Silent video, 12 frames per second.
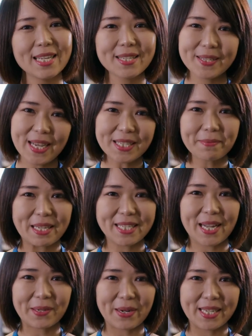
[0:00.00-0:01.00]
So that's my
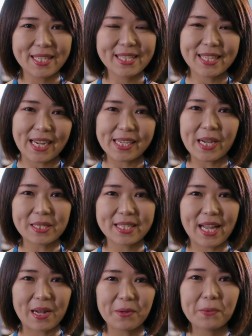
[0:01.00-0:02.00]
story. Start yours
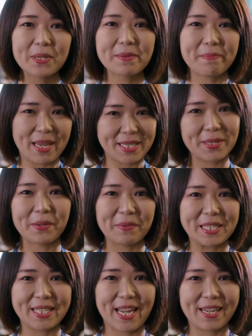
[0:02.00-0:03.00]
now with Massey
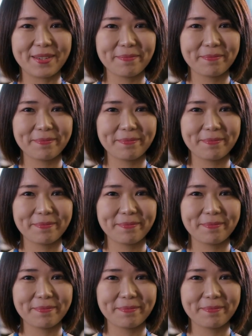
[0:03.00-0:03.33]
University.